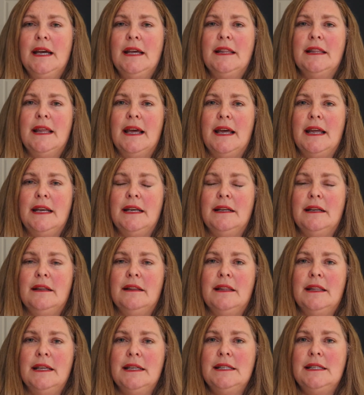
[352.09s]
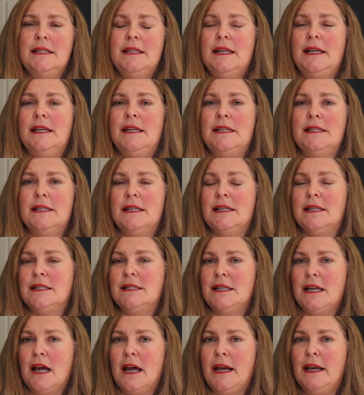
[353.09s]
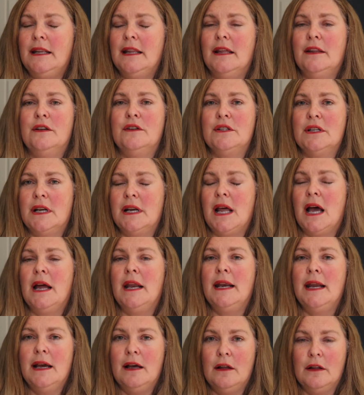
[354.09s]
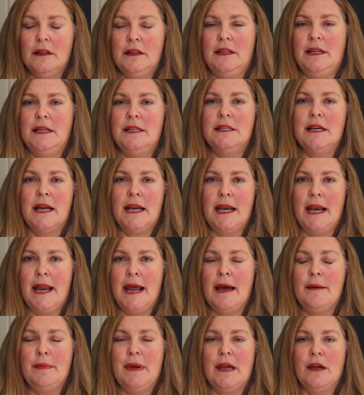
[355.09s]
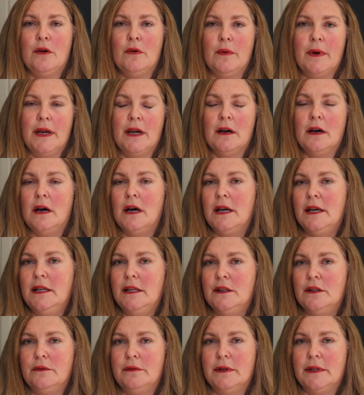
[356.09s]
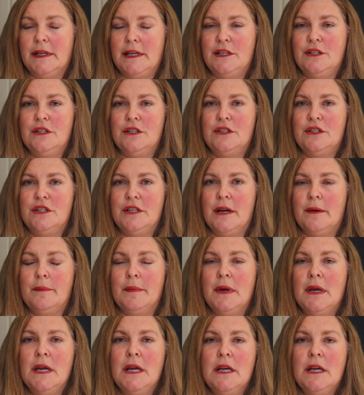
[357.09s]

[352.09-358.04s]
then this is a sign that there's an unhealthy dynamic going on in the relationship.